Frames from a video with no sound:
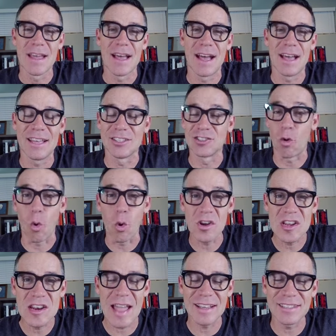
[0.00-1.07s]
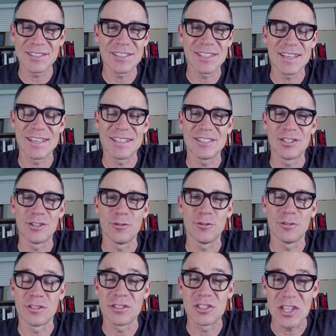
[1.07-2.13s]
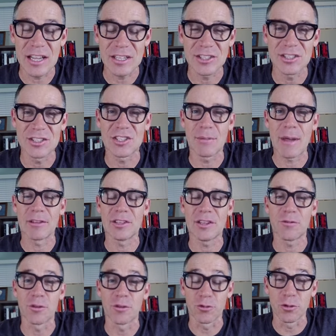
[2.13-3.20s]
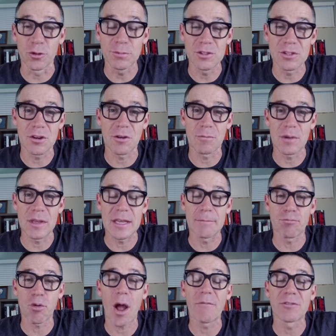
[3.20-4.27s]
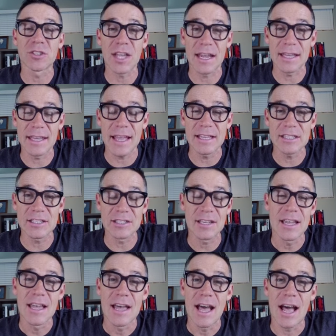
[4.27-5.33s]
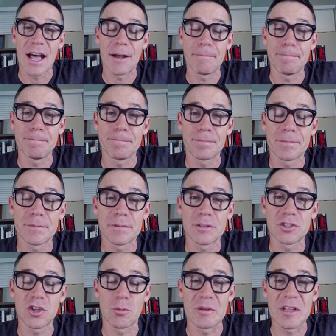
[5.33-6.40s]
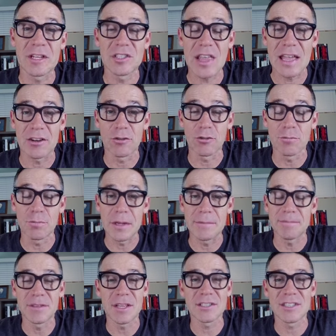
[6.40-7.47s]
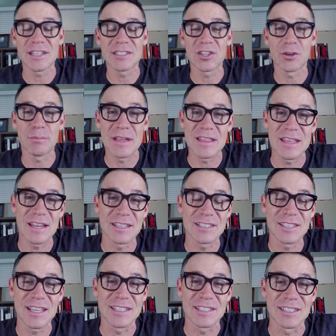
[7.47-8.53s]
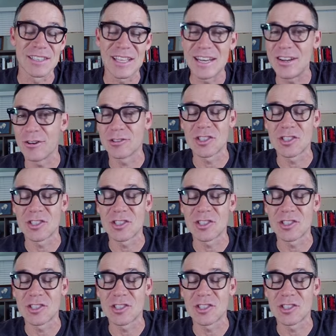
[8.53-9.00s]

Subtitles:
It's organized into sections about different groups that are being prophesied against. So because of that grouping, doesn't necessarily mean that it's linear